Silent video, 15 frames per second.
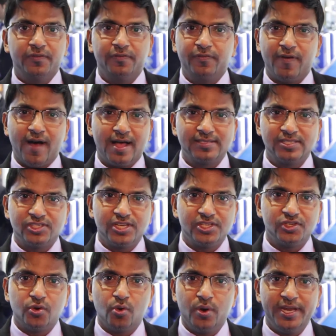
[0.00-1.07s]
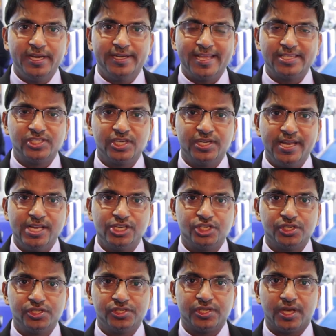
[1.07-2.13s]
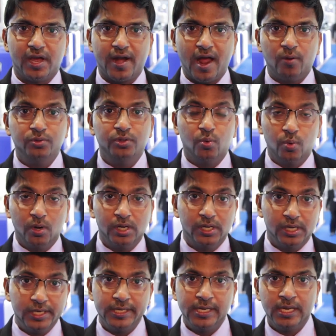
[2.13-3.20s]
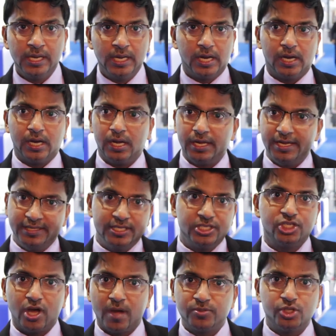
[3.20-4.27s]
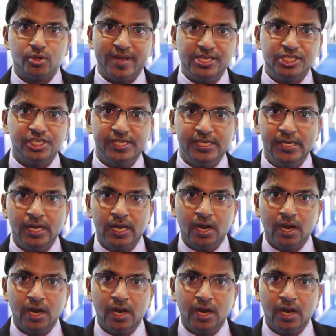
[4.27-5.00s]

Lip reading: the fastest growing destinations around the world in the top 20